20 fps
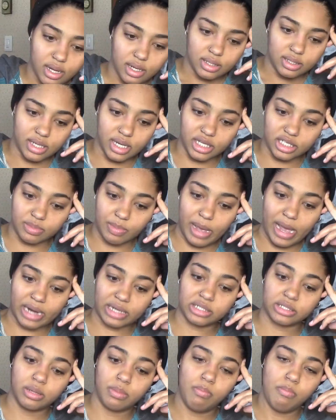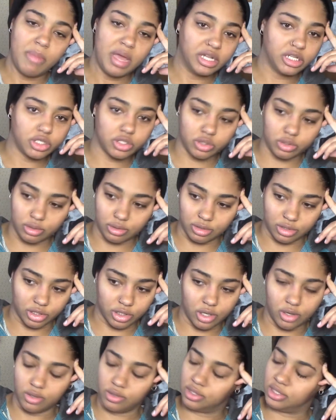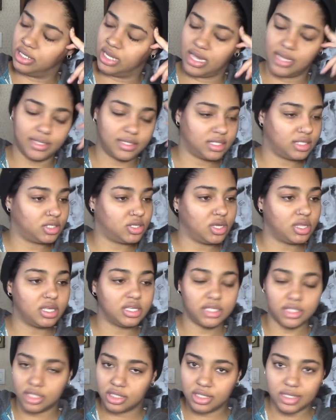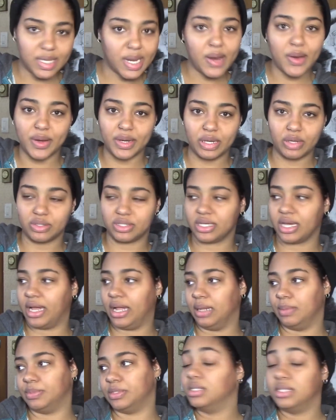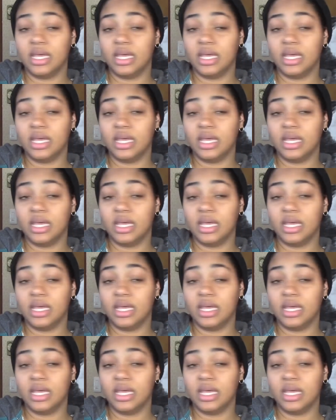dates back to minstrel shows, dates to the stereotypes,